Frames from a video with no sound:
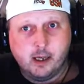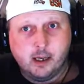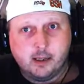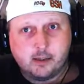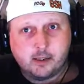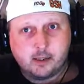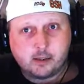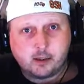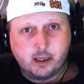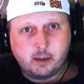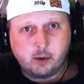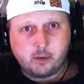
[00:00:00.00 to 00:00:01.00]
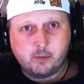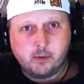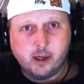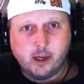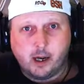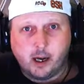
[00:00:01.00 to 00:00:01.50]
Disclaimer,
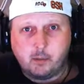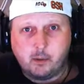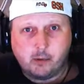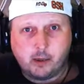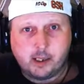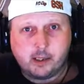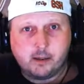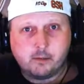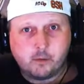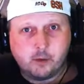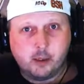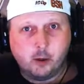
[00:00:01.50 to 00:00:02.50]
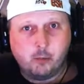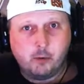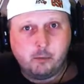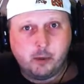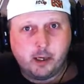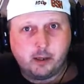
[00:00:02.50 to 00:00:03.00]
I've been playing the free open
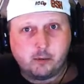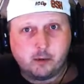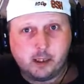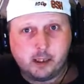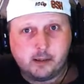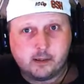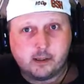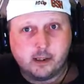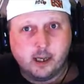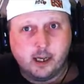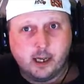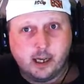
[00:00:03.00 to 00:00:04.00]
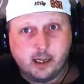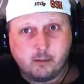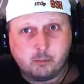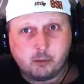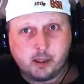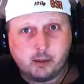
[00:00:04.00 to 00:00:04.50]
beta release and have
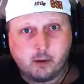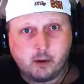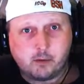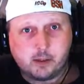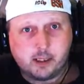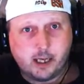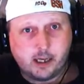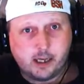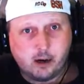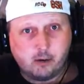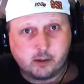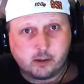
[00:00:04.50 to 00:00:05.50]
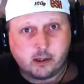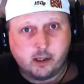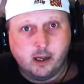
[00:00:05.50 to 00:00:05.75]
played roughly 10 hours.